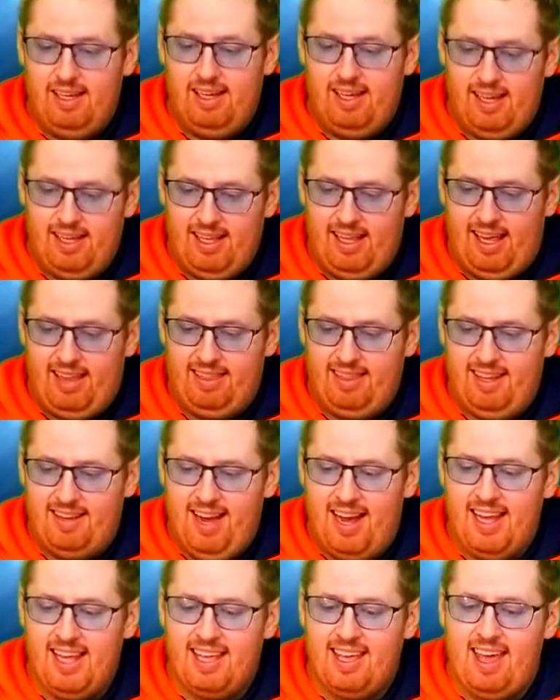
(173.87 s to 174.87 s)
The
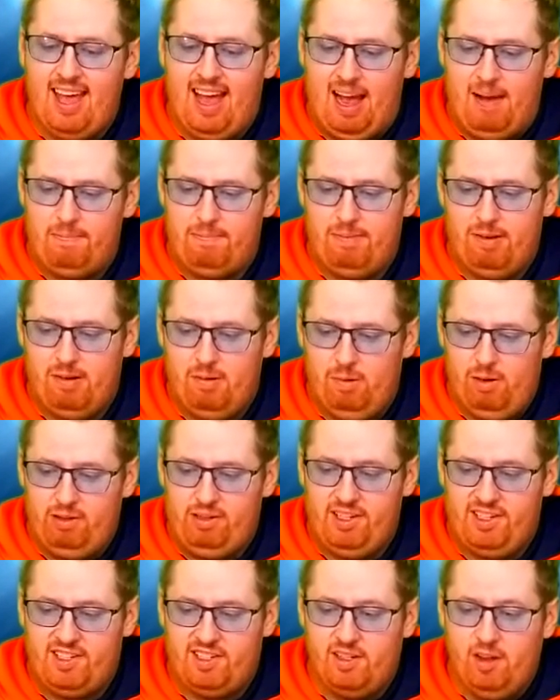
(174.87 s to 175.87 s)
nightcap was
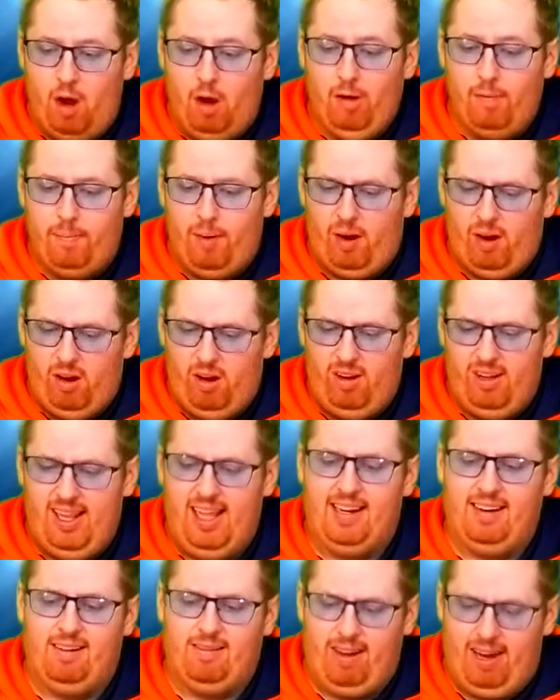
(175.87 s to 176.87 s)
a snowball
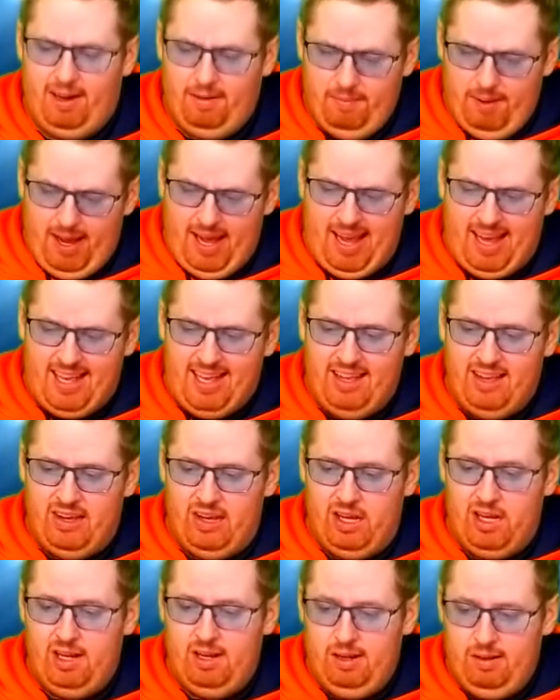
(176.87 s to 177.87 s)
in Green Bay,
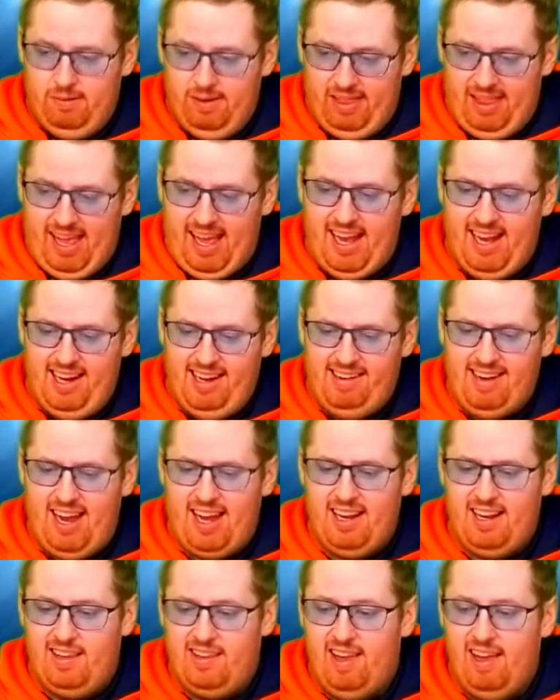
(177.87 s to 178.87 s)
with
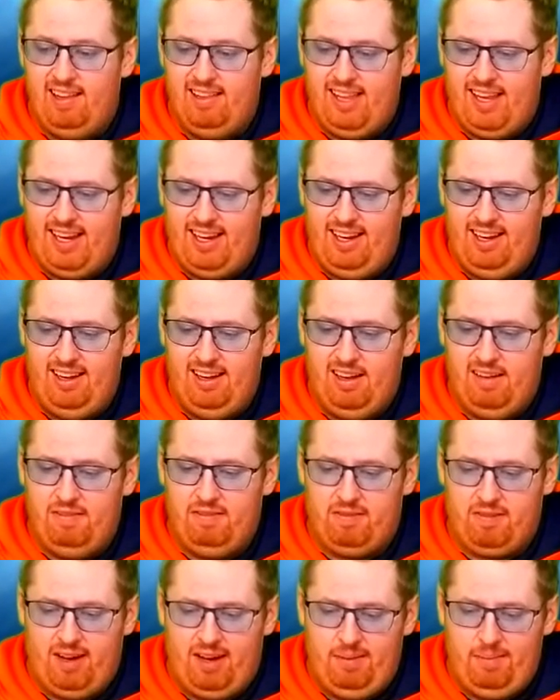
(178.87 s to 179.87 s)
A.J. Dillon of
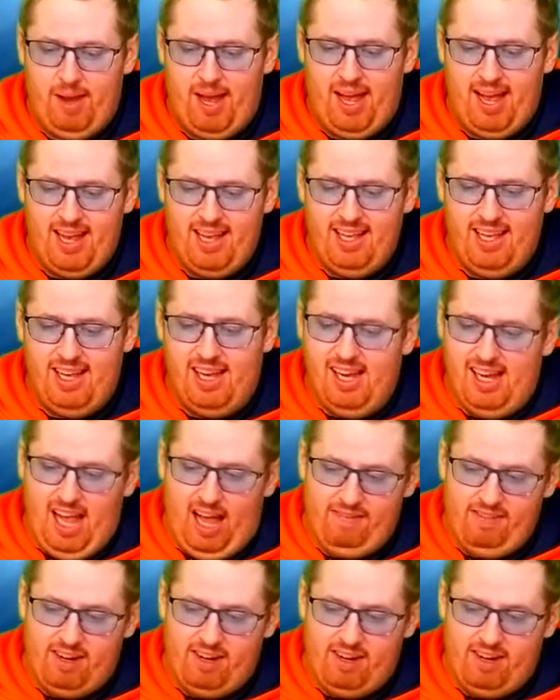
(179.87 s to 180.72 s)
Green Bay having